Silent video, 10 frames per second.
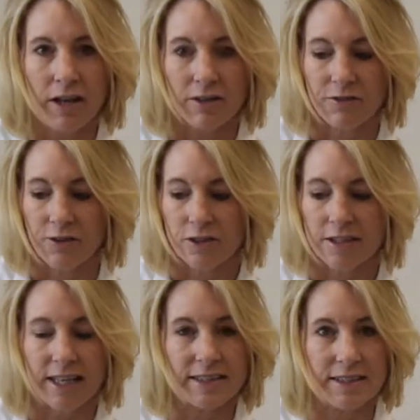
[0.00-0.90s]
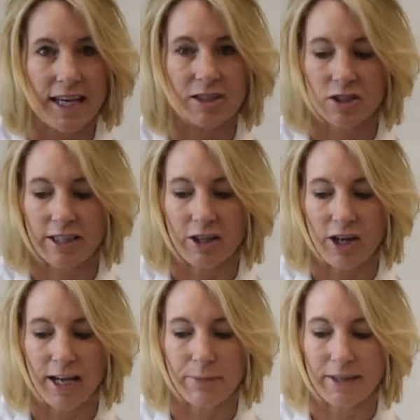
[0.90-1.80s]
The first lens is actually
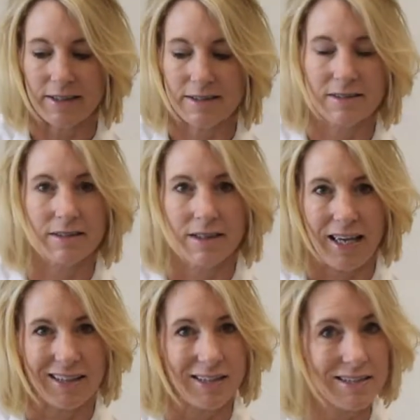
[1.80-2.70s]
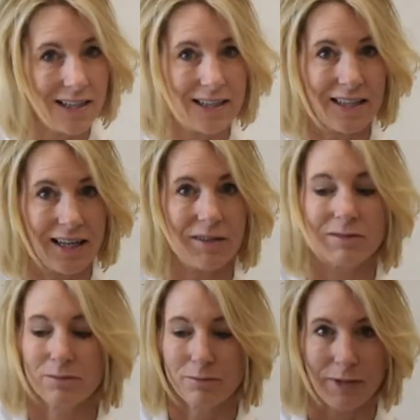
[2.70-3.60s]
your eyepiece. And you can take it
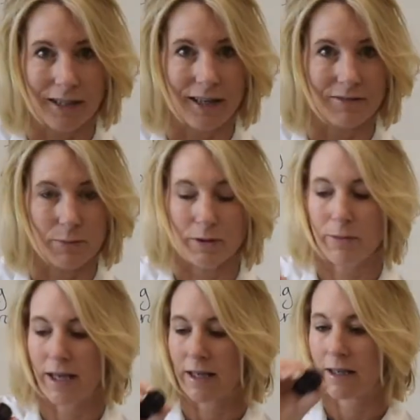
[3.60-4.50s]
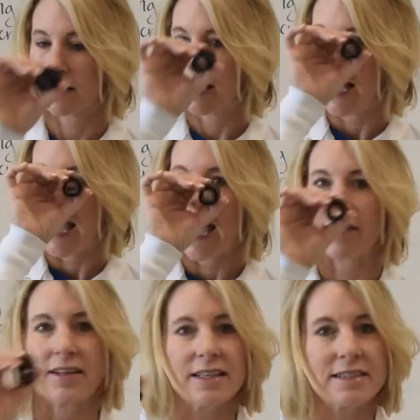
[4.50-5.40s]
out, but you have to put it back.
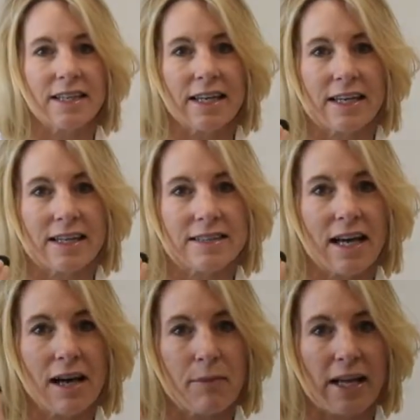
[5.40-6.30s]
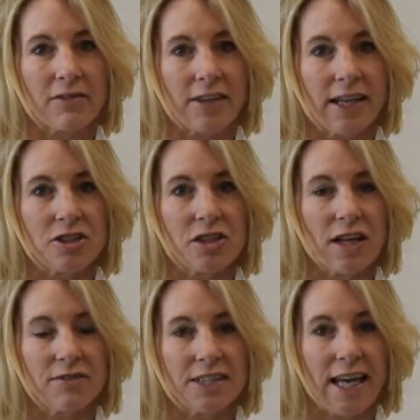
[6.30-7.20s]
And this is a
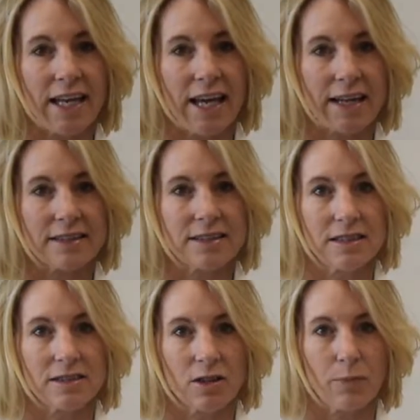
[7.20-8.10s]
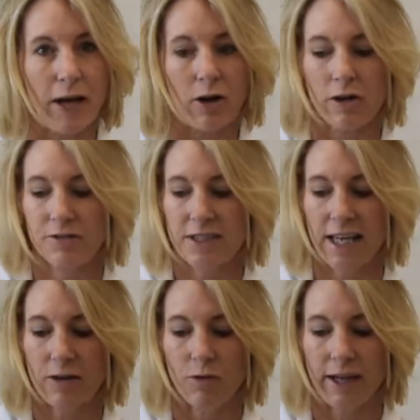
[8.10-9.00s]
magnification of 10x. So power of
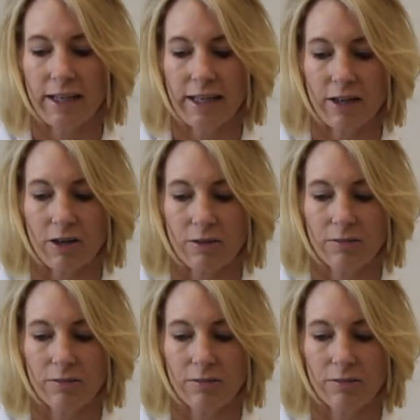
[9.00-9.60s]
10 right here.